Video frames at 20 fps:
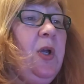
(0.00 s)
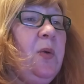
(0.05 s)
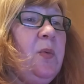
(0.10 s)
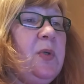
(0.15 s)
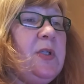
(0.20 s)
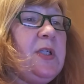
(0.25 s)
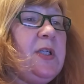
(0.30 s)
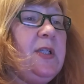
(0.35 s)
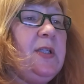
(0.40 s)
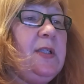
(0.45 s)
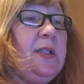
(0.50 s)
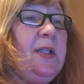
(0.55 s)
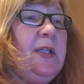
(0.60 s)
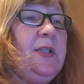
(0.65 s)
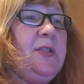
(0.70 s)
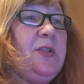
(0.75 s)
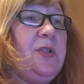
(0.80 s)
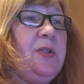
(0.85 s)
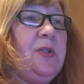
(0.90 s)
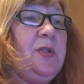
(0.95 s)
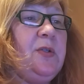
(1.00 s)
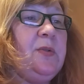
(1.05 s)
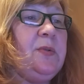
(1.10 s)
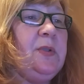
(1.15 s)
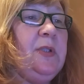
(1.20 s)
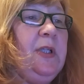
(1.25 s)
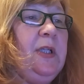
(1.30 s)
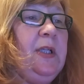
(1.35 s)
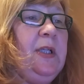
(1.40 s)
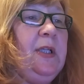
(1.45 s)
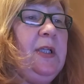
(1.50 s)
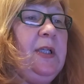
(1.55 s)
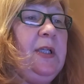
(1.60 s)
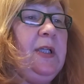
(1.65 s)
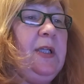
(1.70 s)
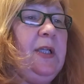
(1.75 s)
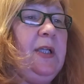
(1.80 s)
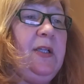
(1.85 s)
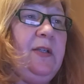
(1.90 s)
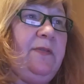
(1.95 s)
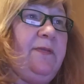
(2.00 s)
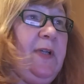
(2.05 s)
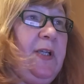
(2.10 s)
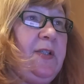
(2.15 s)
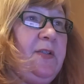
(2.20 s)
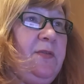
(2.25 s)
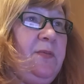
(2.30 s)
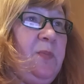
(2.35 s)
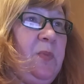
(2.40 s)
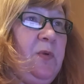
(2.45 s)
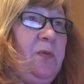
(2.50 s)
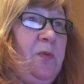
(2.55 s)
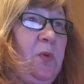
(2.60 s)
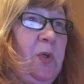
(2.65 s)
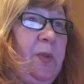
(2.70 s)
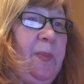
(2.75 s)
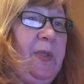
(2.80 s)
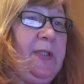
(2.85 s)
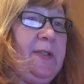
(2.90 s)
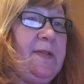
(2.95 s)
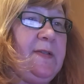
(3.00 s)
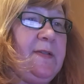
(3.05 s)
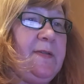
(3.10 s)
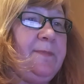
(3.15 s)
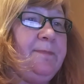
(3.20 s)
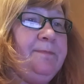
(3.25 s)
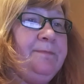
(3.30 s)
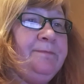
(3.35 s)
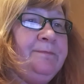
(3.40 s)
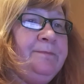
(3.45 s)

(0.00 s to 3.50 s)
which can lead to ineffective performance.